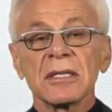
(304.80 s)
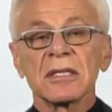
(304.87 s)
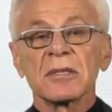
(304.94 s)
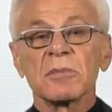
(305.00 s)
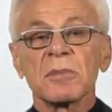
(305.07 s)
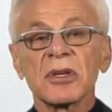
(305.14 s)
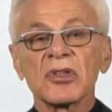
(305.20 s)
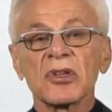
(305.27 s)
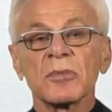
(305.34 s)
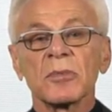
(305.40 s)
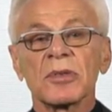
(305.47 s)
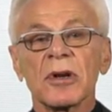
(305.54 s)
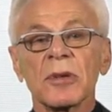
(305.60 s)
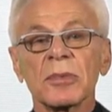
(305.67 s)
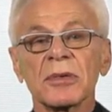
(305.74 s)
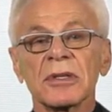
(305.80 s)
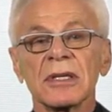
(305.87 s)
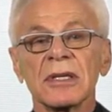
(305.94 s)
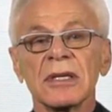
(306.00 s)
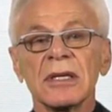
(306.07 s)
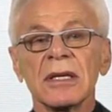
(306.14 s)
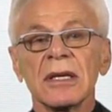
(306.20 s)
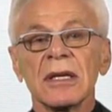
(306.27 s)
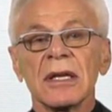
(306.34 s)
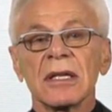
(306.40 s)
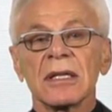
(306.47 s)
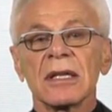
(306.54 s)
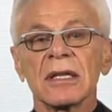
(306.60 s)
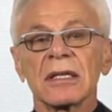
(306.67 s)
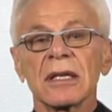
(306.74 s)
special property
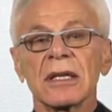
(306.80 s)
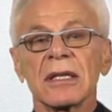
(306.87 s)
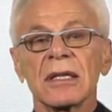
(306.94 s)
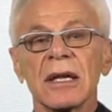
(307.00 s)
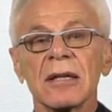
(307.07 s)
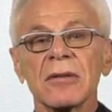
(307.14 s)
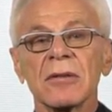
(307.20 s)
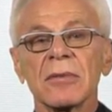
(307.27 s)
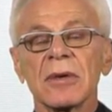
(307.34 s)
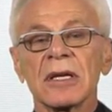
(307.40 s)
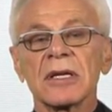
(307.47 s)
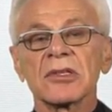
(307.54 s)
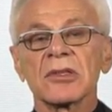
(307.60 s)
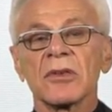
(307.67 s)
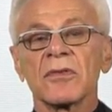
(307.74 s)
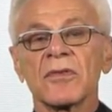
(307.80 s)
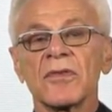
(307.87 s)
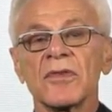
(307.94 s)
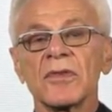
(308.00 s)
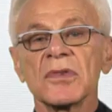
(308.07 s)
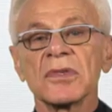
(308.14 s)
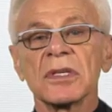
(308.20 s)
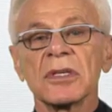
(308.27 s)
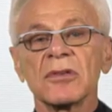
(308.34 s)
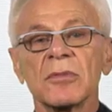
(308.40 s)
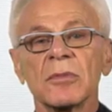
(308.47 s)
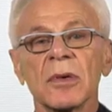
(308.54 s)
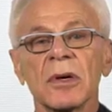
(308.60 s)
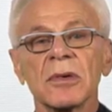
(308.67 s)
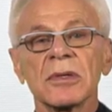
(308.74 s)
that titanium has of fusing to
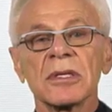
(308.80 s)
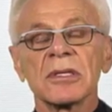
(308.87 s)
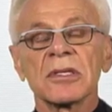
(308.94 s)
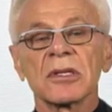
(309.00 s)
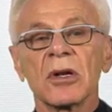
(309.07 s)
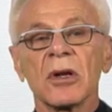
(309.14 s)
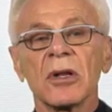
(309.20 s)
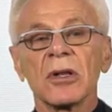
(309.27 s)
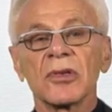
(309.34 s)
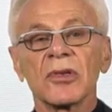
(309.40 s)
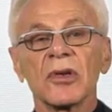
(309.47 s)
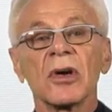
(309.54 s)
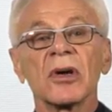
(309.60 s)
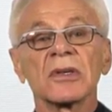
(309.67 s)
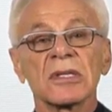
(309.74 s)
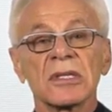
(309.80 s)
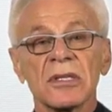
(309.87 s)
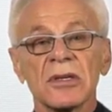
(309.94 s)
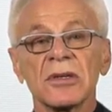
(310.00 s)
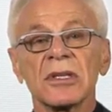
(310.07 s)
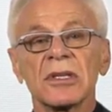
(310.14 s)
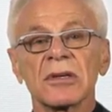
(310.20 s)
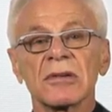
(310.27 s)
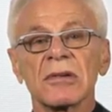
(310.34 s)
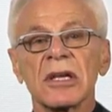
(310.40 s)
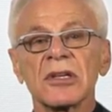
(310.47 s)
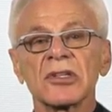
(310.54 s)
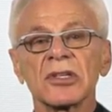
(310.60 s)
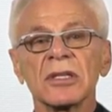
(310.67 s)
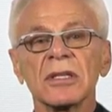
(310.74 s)
bone is called
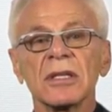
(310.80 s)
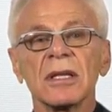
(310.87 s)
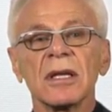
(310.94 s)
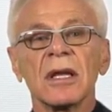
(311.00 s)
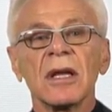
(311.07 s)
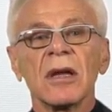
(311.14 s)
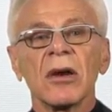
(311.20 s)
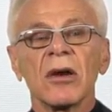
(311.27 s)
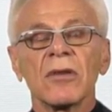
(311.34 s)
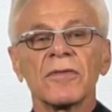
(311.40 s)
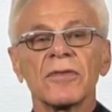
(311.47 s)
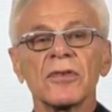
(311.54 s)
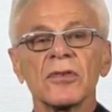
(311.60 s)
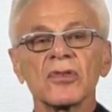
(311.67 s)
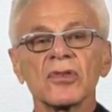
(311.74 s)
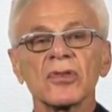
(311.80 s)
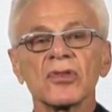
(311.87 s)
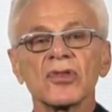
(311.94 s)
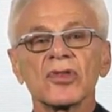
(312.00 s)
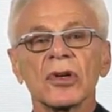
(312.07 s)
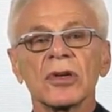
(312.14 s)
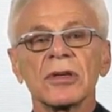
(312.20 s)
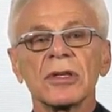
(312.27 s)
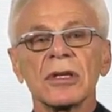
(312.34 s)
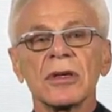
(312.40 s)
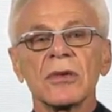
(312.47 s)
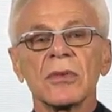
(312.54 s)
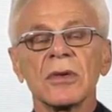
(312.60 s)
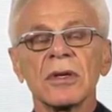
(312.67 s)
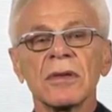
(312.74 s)
osteointegration, or fusion
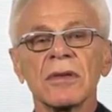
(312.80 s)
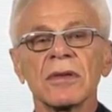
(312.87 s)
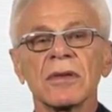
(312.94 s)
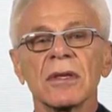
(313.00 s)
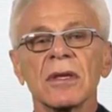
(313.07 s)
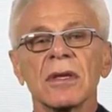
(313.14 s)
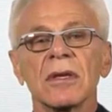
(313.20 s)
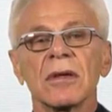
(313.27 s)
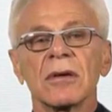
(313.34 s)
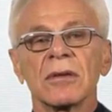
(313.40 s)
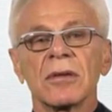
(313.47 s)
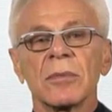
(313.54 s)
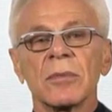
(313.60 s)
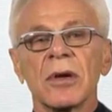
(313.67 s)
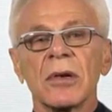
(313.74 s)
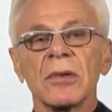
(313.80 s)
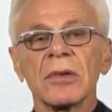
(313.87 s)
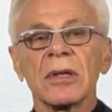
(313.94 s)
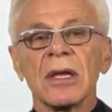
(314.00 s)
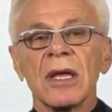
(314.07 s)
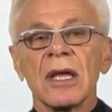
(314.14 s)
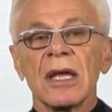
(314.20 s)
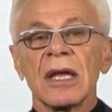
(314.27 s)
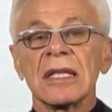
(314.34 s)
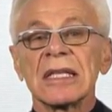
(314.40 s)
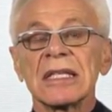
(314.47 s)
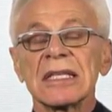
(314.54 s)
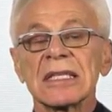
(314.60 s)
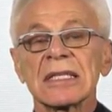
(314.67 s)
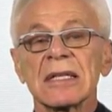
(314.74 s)
joining with the bone, and
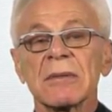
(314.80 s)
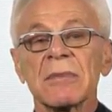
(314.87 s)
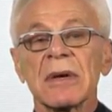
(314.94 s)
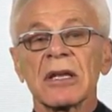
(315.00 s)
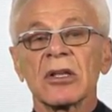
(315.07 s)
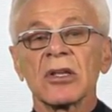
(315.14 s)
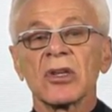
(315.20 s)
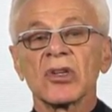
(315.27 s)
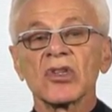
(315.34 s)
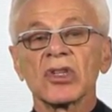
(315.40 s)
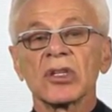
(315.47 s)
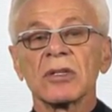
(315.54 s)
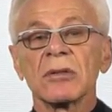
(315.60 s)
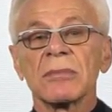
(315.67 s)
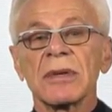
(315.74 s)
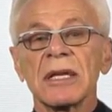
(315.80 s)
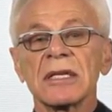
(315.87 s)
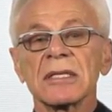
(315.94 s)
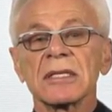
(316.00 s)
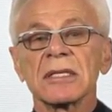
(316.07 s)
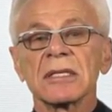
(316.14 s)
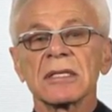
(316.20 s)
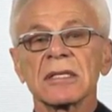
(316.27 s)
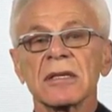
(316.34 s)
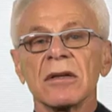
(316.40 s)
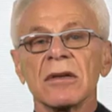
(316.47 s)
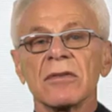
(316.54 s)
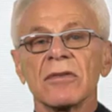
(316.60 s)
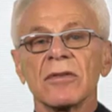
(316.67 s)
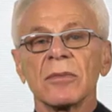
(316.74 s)
it is the biological basis
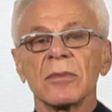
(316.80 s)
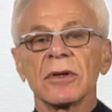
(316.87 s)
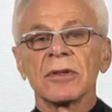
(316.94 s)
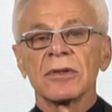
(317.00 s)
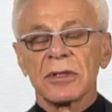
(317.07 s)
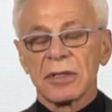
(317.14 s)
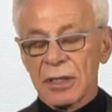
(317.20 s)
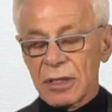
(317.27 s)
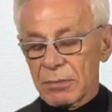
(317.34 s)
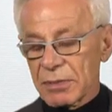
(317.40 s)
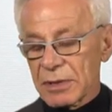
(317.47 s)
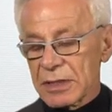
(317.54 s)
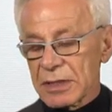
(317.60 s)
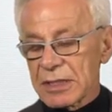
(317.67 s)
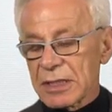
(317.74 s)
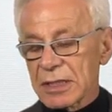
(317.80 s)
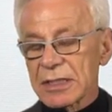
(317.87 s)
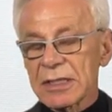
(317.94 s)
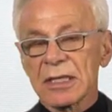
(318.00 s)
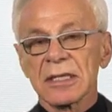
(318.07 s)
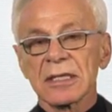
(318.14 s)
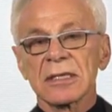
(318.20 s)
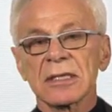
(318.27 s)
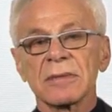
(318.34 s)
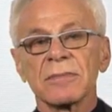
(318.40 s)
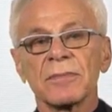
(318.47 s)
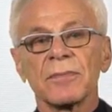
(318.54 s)
for modern implant success.